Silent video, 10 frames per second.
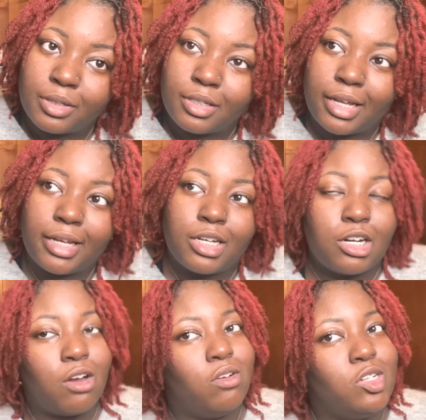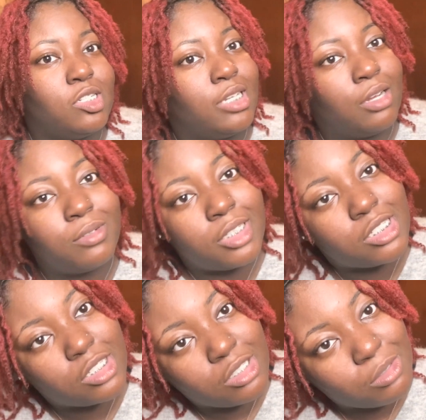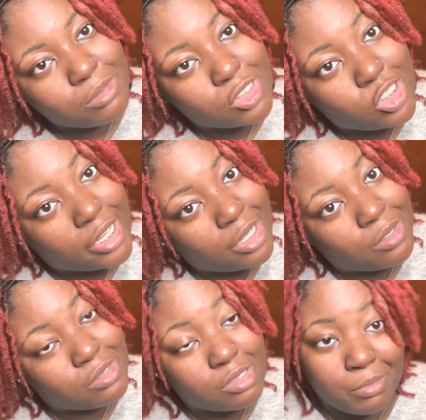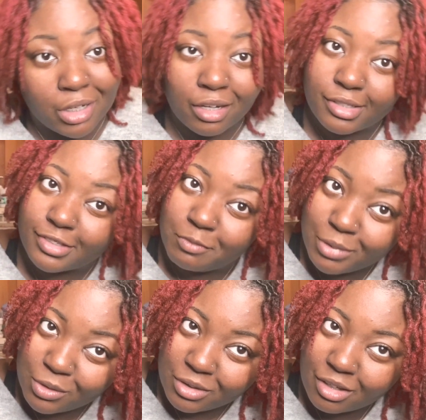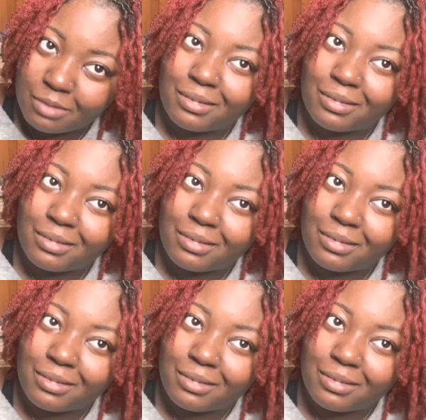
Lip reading: They encourage us not really to use gels because of buildup.